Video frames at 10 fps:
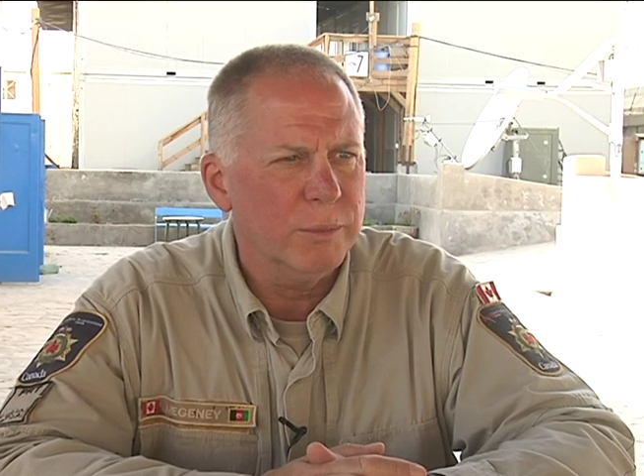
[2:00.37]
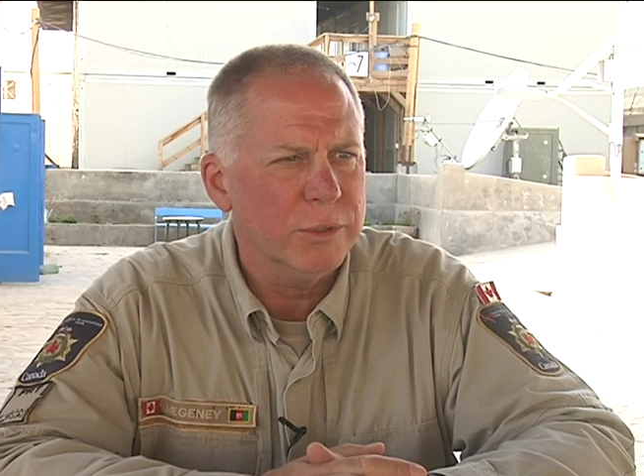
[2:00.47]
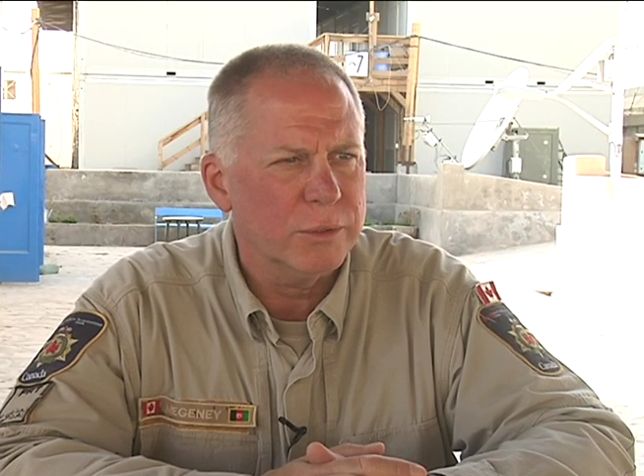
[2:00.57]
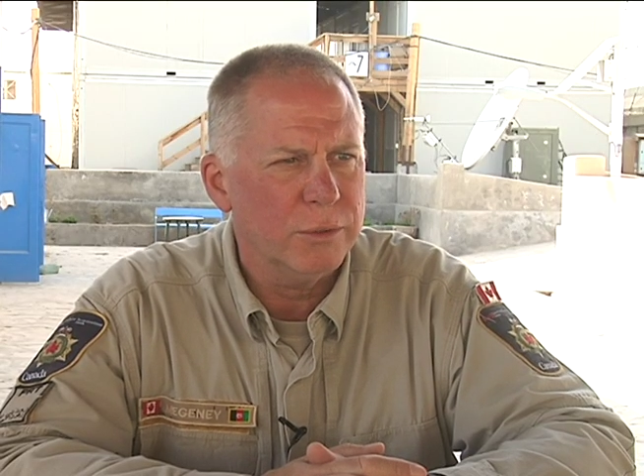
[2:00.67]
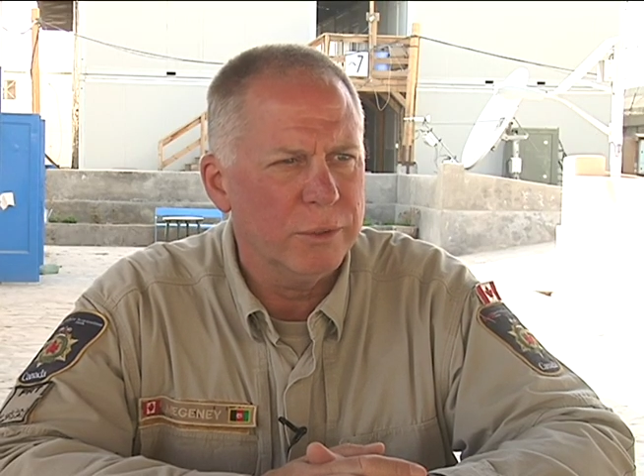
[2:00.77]

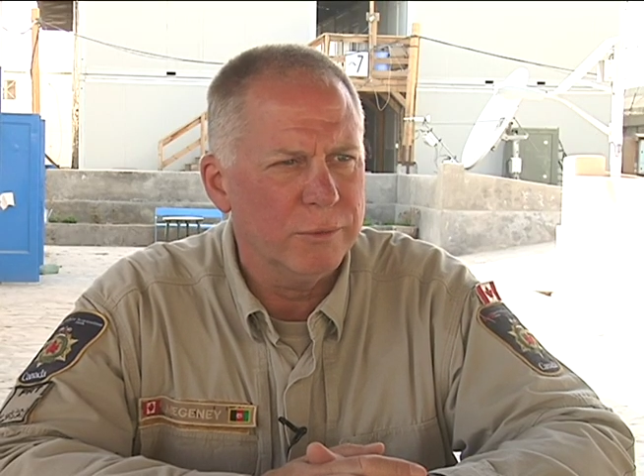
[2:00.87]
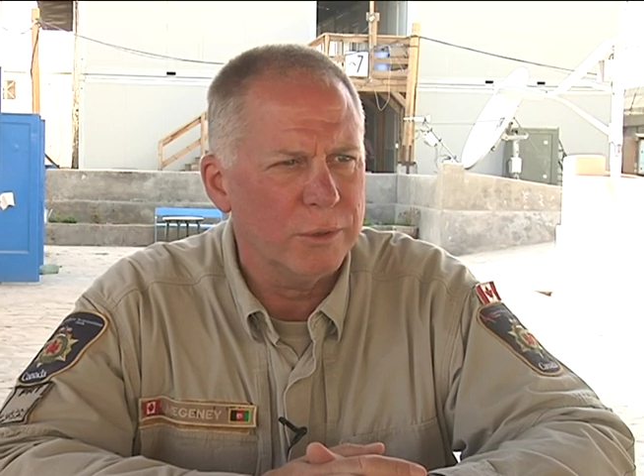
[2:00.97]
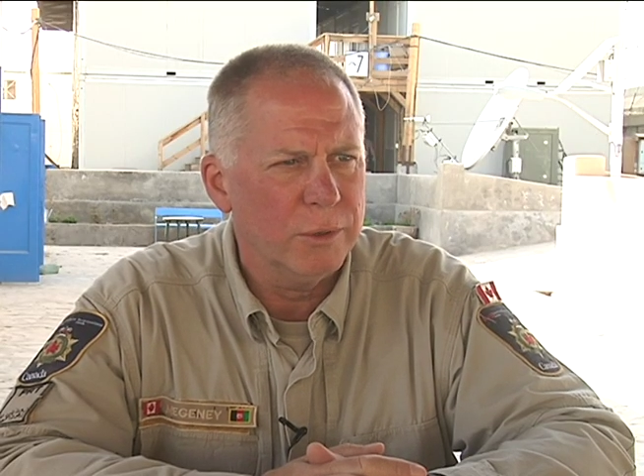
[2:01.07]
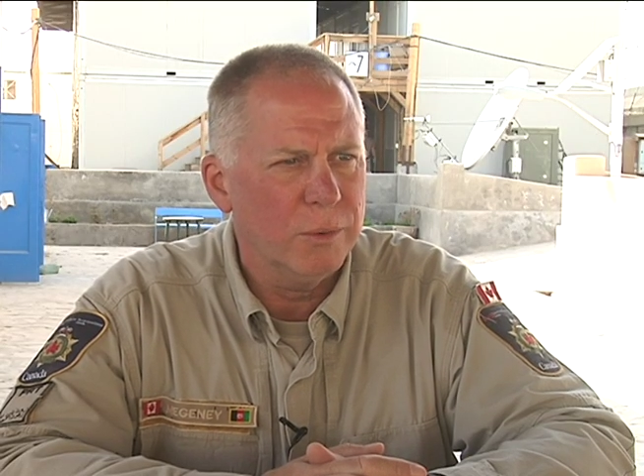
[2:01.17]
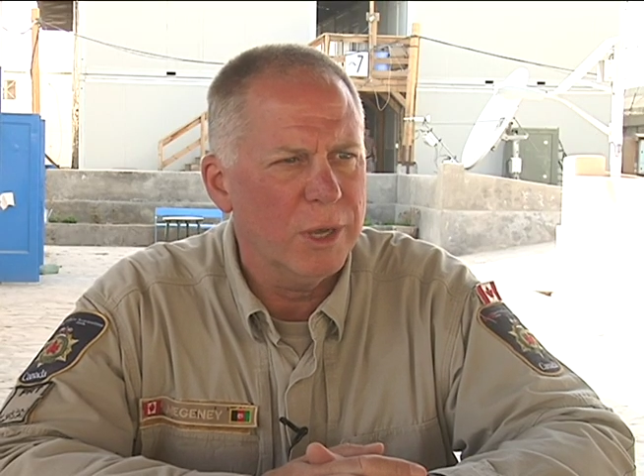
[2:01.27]
is going
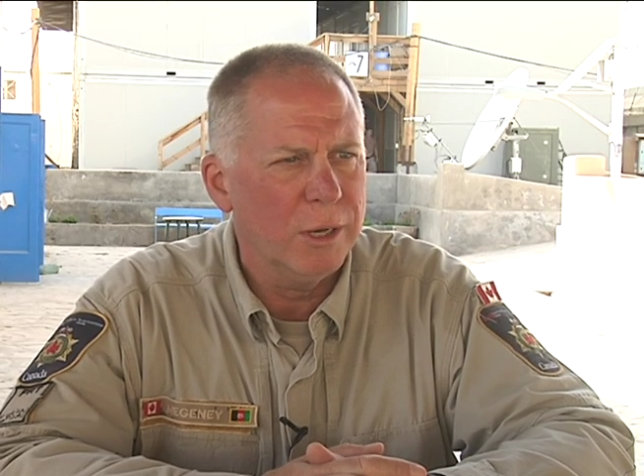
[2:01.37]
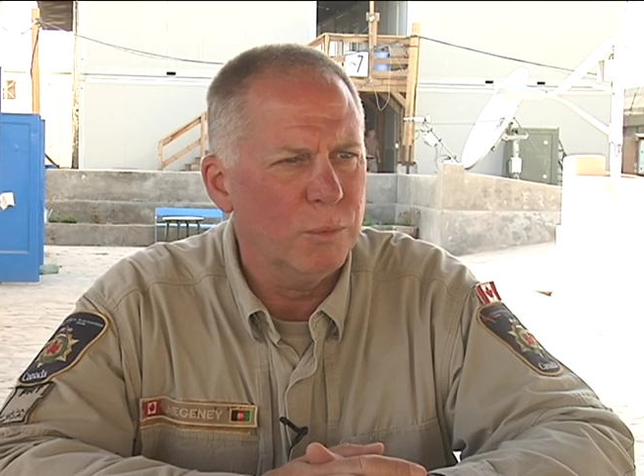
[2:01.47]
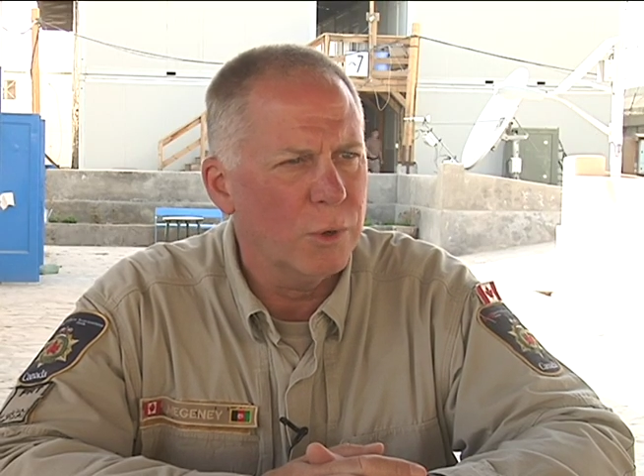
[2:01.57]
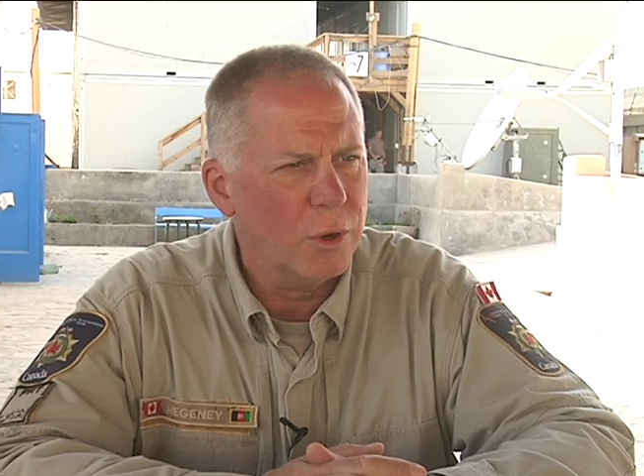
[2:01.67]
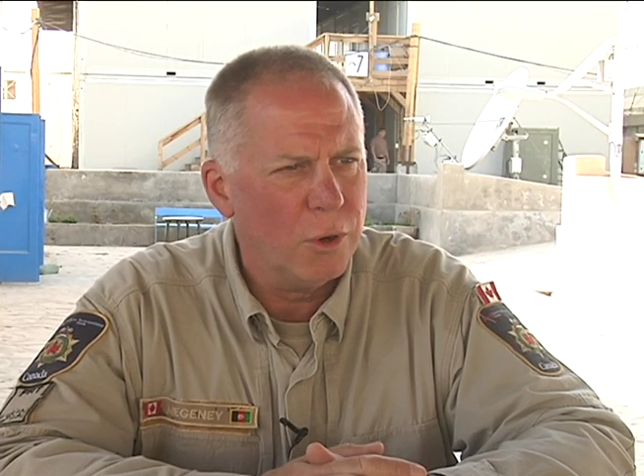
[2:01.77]
very well, and
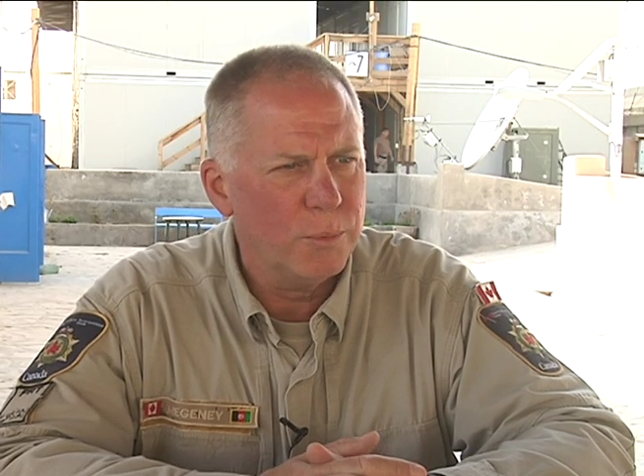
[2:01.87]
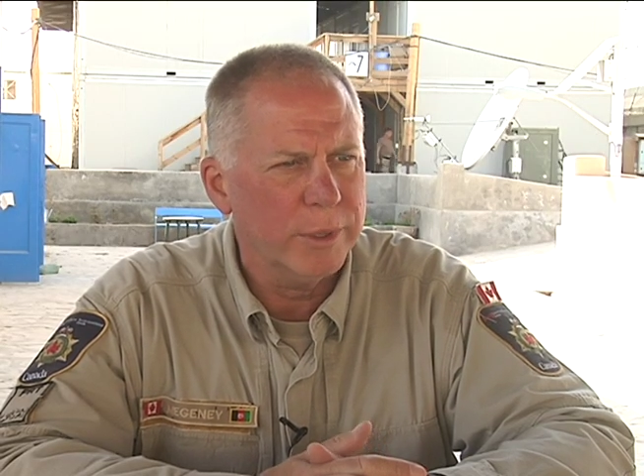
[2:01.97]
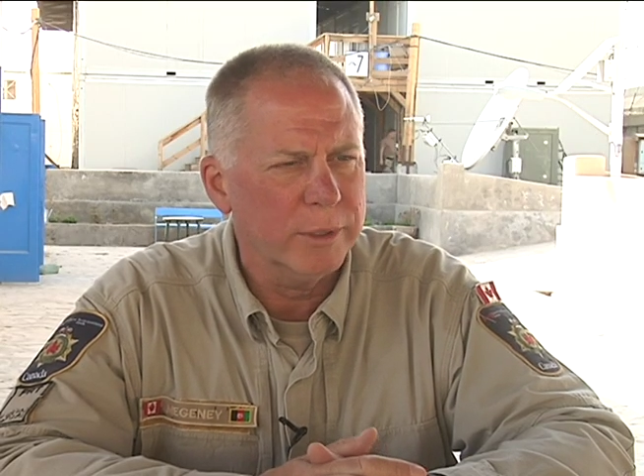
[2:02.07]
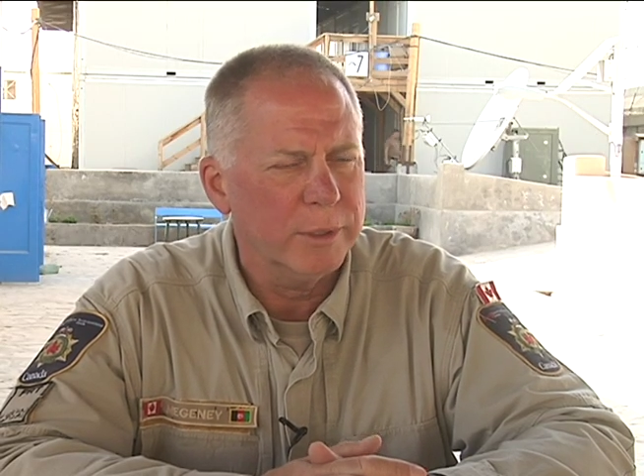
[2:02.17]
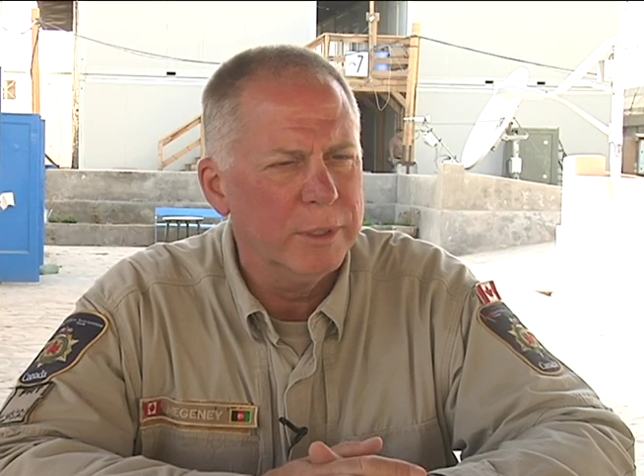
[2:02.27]
we're
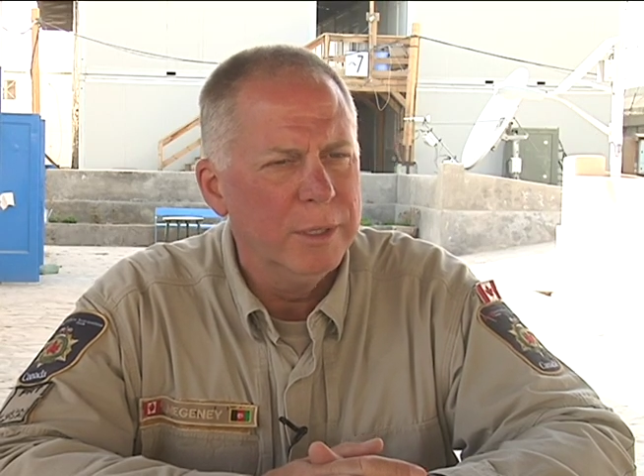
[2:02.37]
hoping